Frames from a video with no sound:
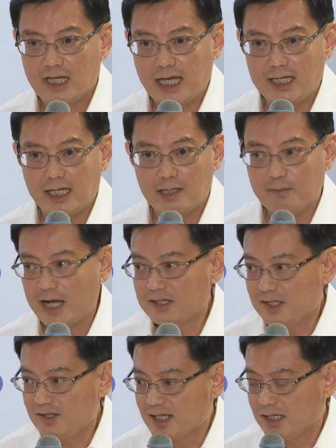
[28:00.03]
And at the
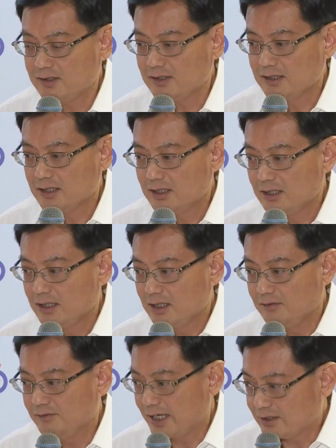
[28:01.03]
party side,
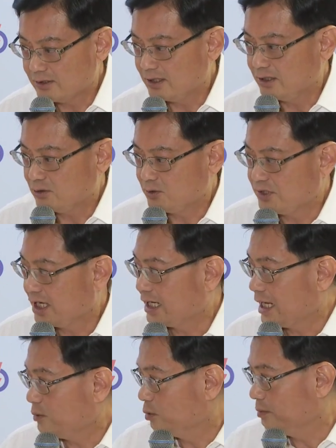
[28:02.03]
in fact, uh, Chun Sing and
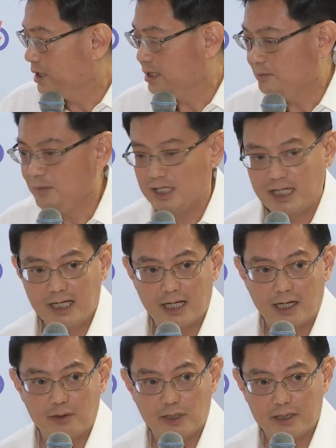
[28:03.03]
I will be meeting
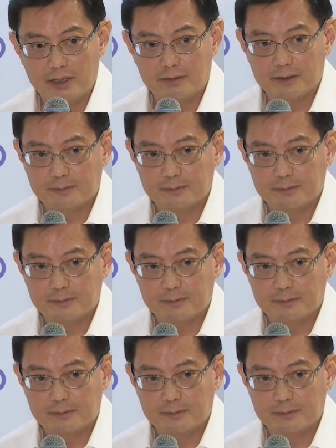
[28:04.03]
our